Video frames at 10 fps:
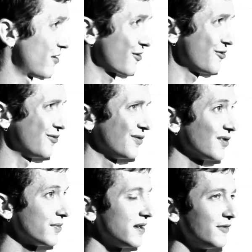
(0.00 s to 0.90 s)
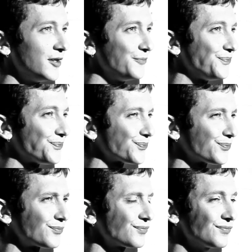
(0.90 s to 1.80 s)
article or whatever.
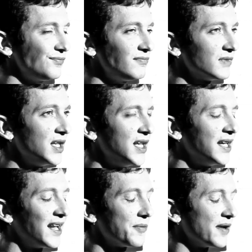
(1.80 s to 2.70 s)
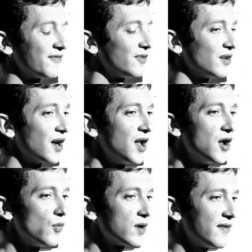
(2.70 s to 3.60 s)
Anyway, for
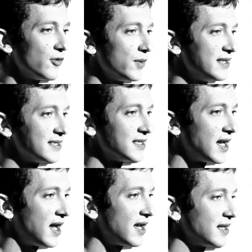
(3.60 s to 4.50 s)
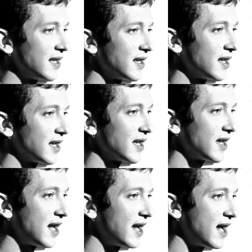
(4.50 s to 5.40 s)
whatever reason,
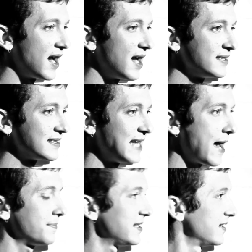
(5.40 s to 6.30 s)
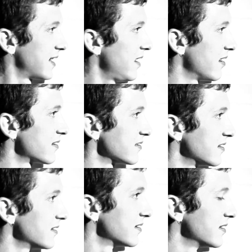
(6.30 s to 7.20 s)
I snapped into
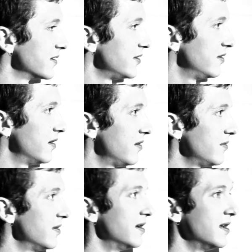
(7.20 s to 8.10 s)
character, you know?